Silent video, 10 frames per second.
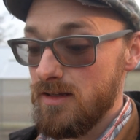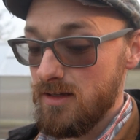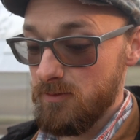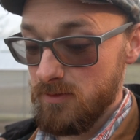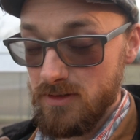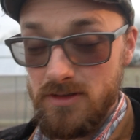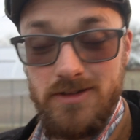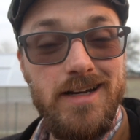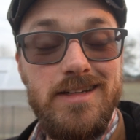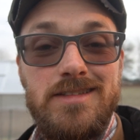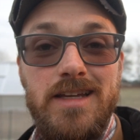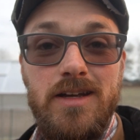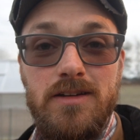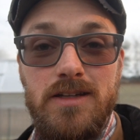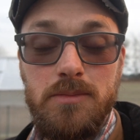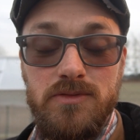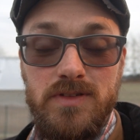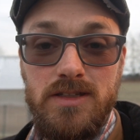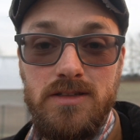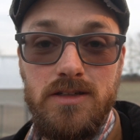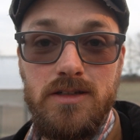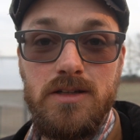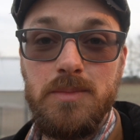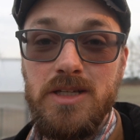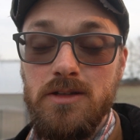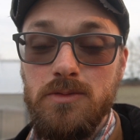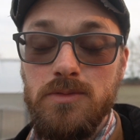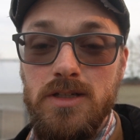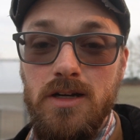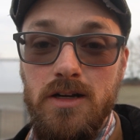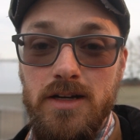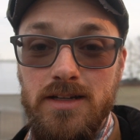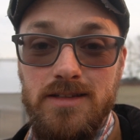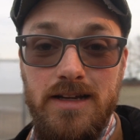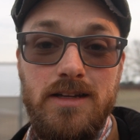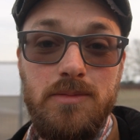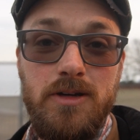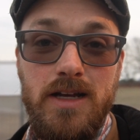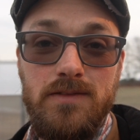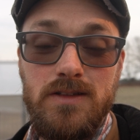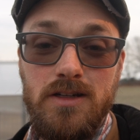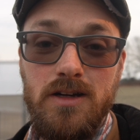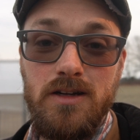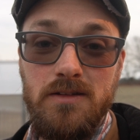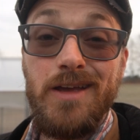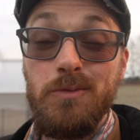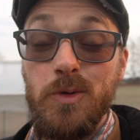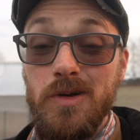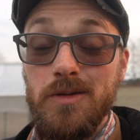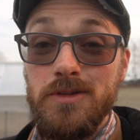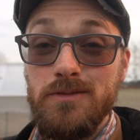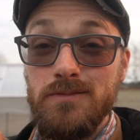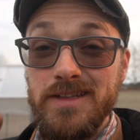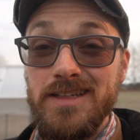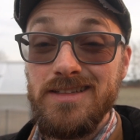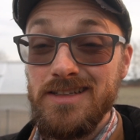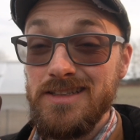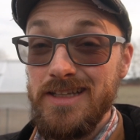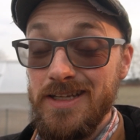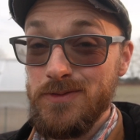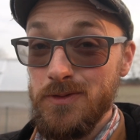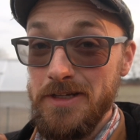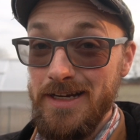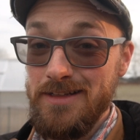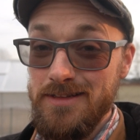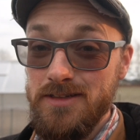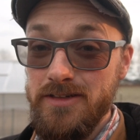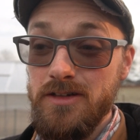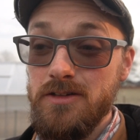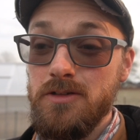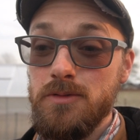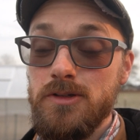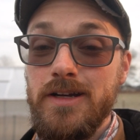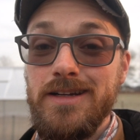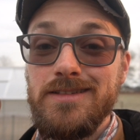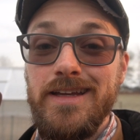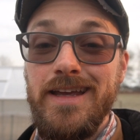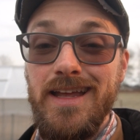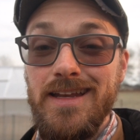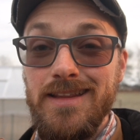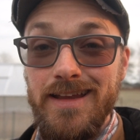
and we're just trying to stay on top of it this year because we are excited about having the garden and we want to be really successful at it this year. So we're trying to stay ahead of the